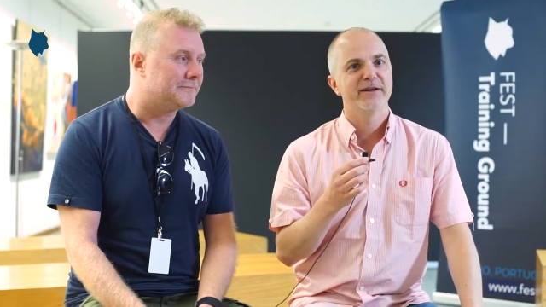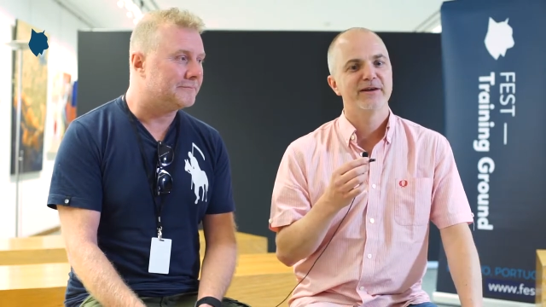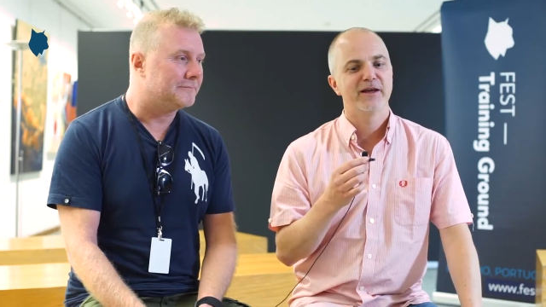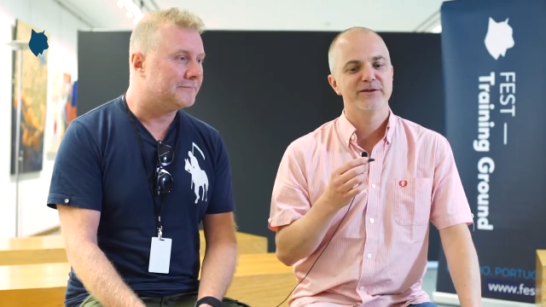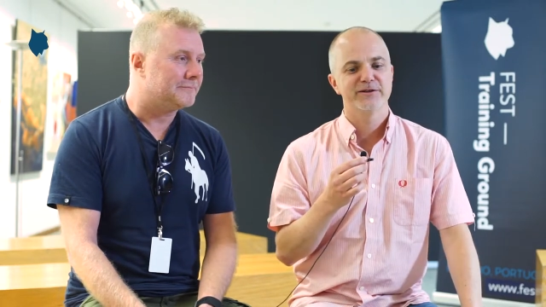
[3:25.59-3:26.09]

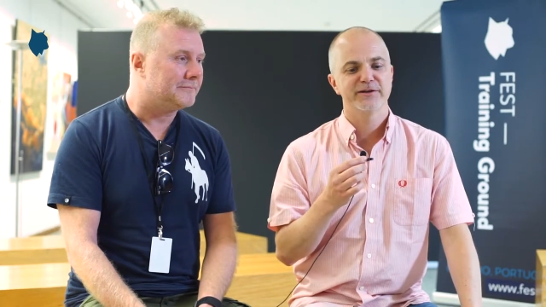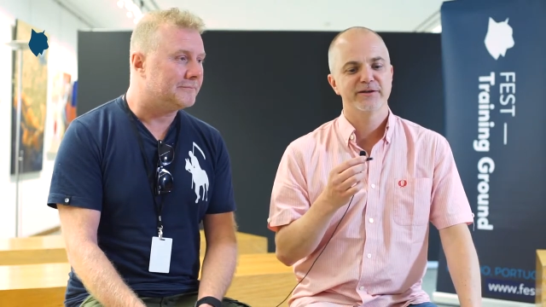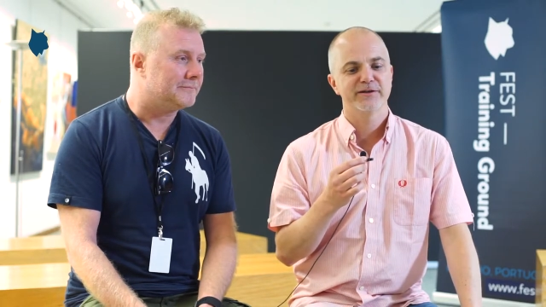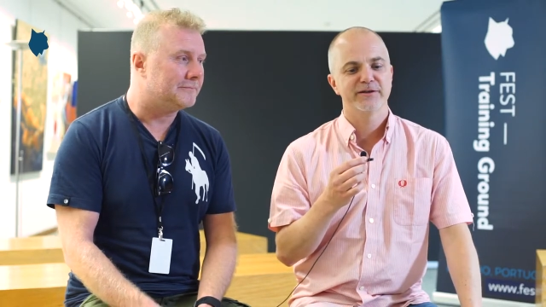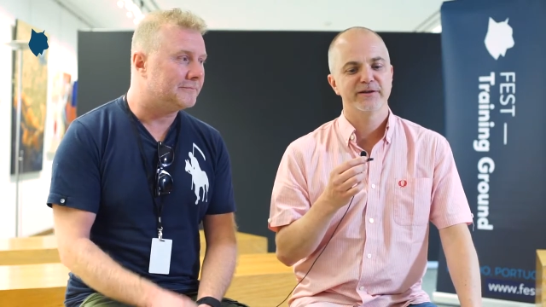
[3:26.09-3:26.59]

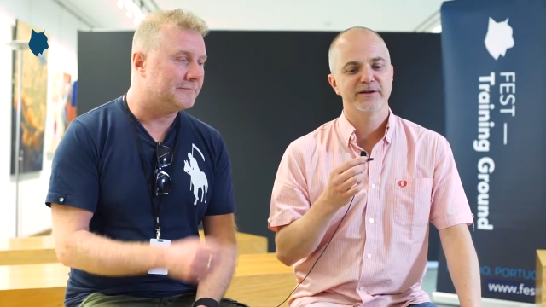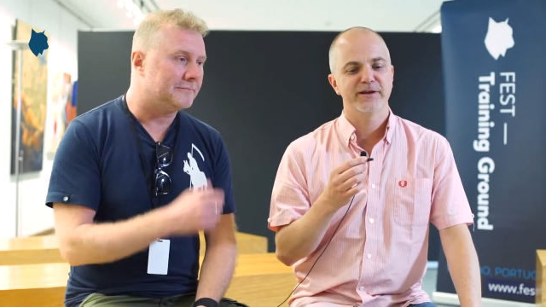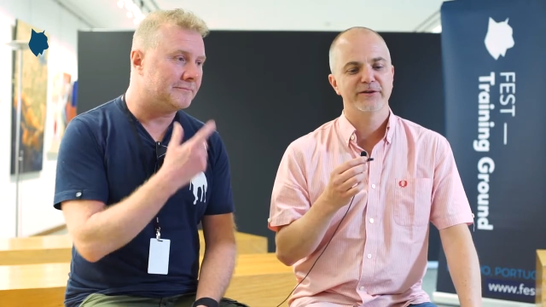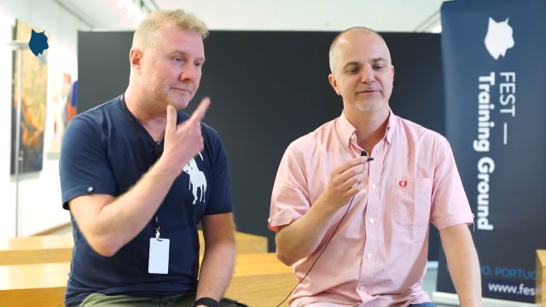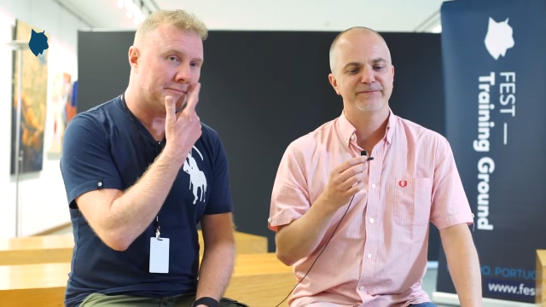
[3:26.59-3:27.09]
Speaker 1: London
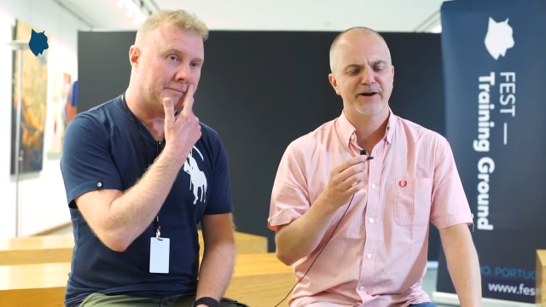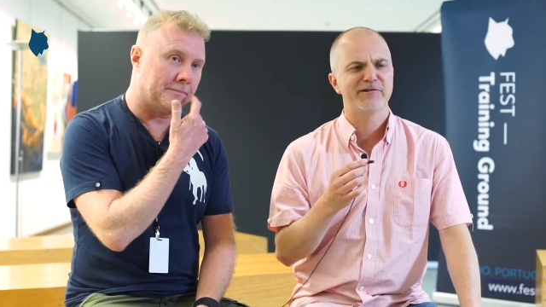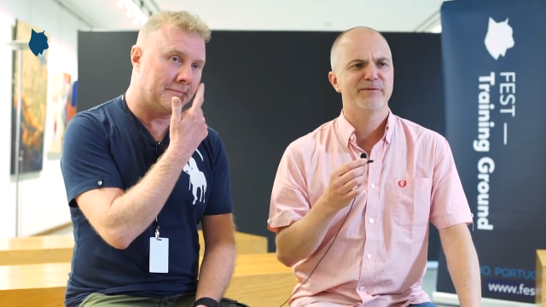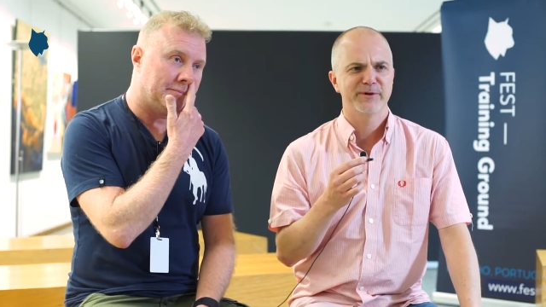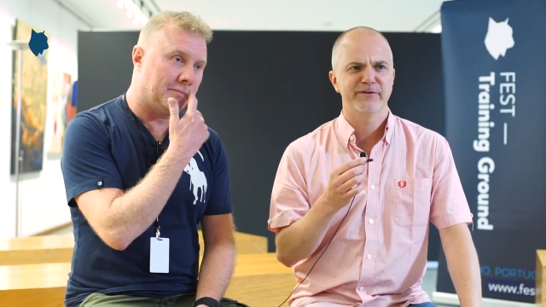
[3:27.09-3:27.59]
is
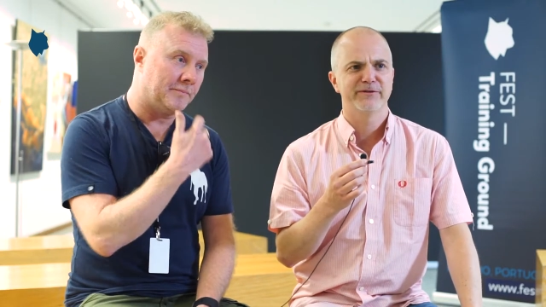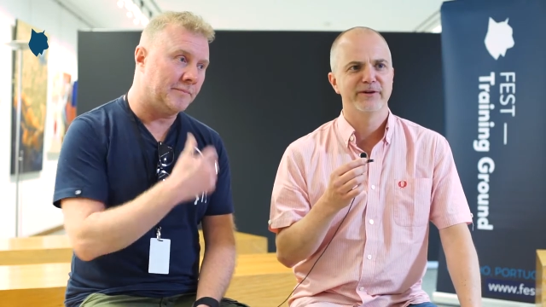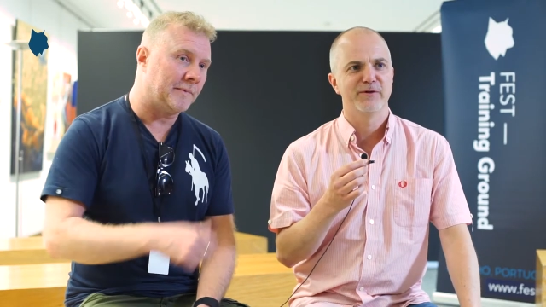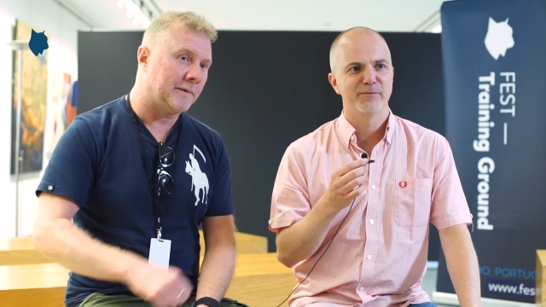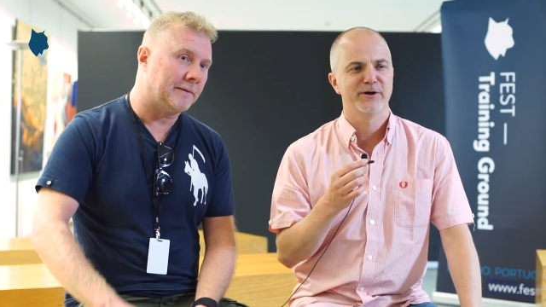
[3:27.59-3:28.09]
very busy
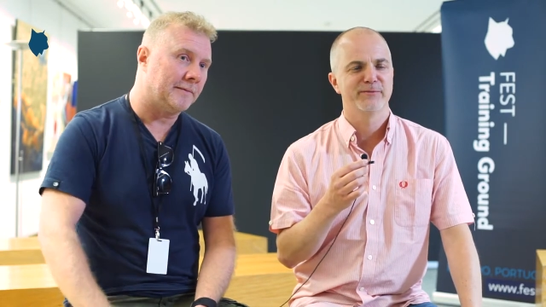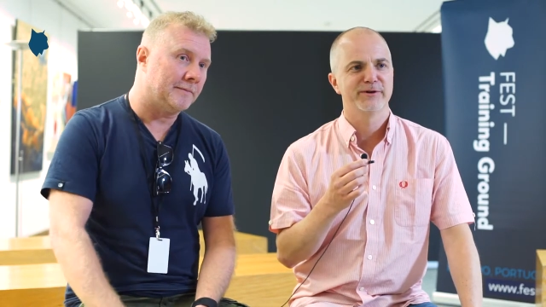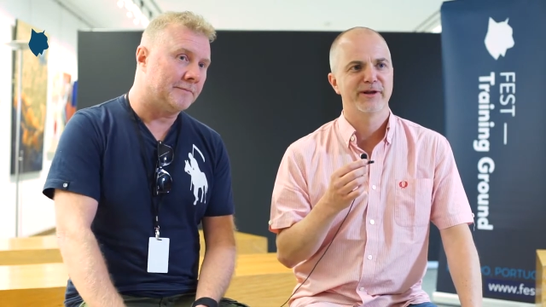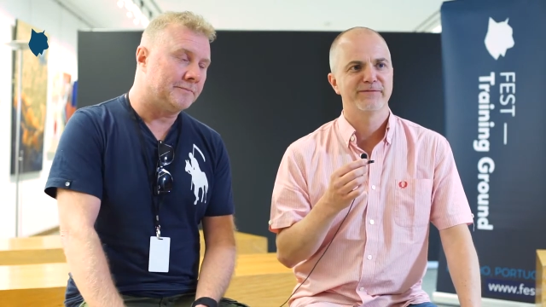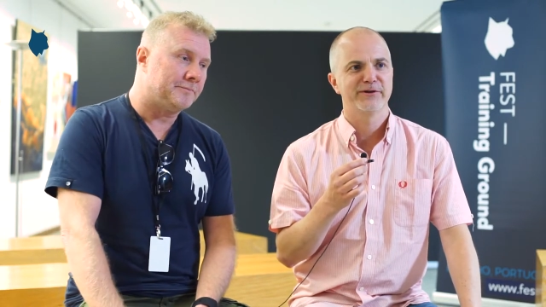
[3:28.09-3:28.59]
at the
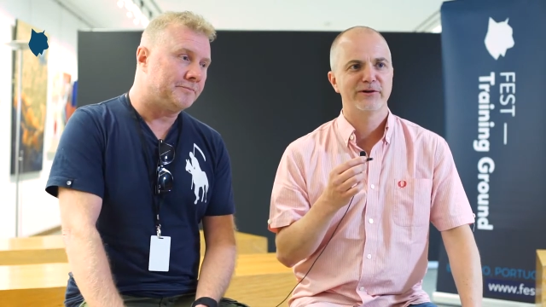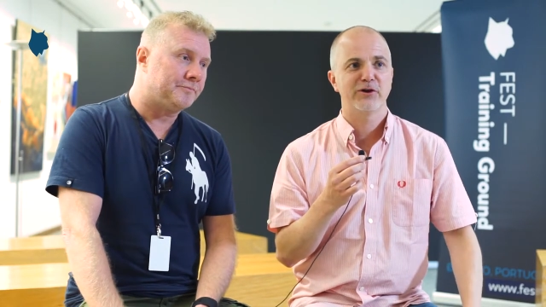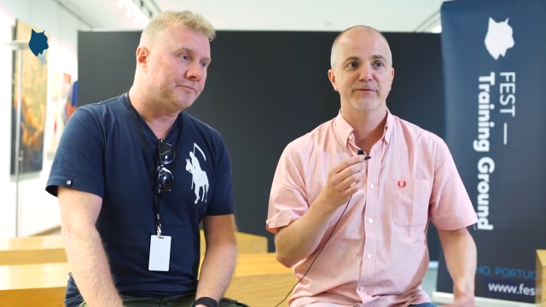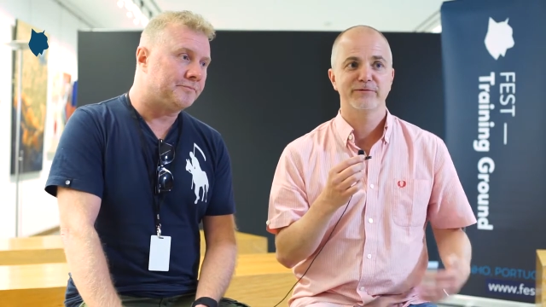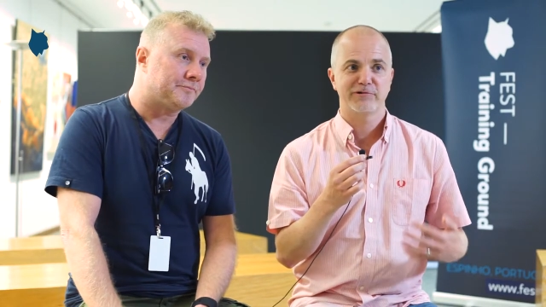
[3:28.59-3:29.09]
moment, and there's a
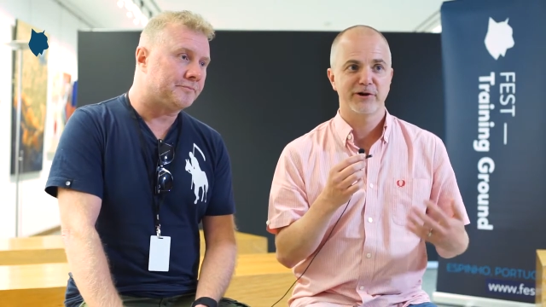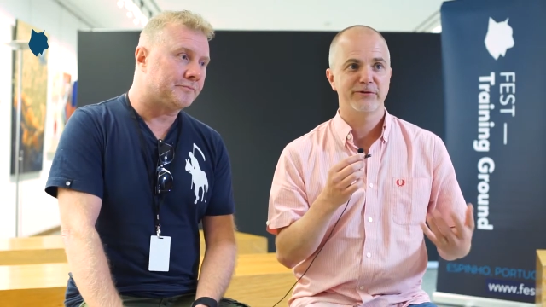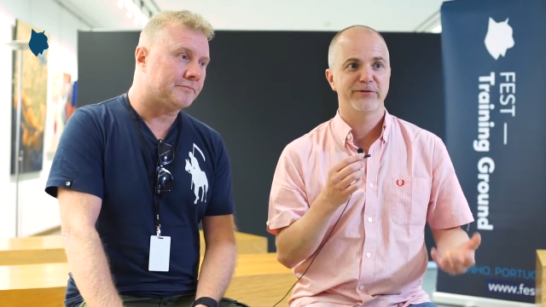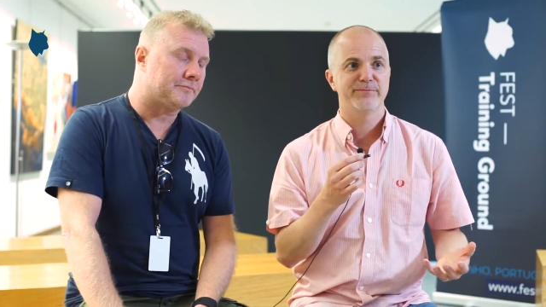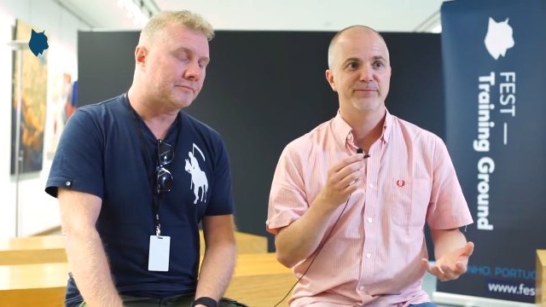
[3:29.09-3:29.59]
lot of
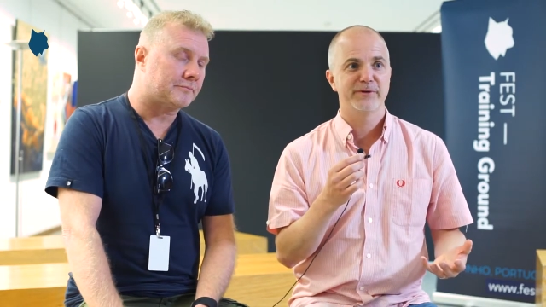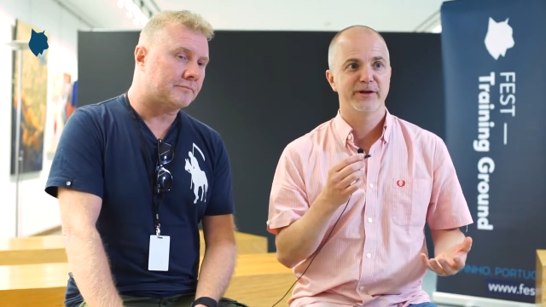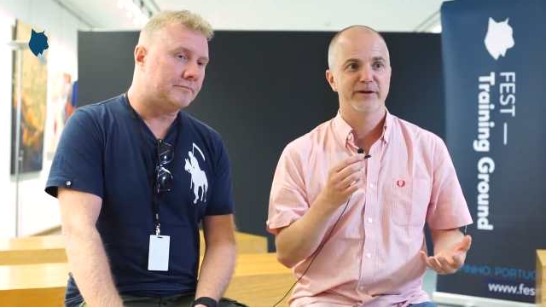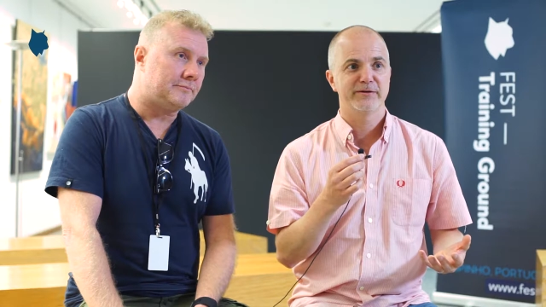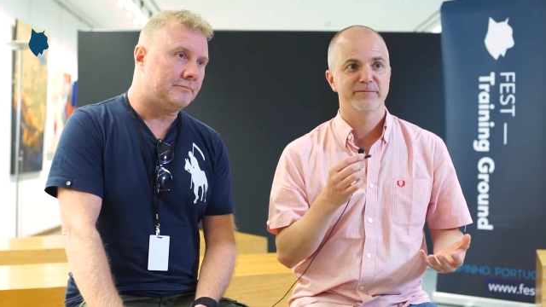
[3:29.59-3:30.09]
growth
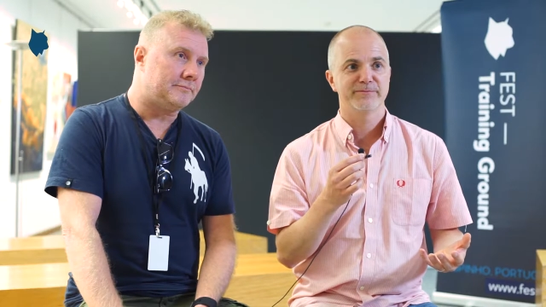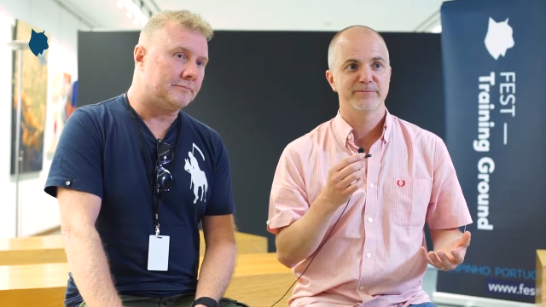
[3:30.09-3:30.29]
in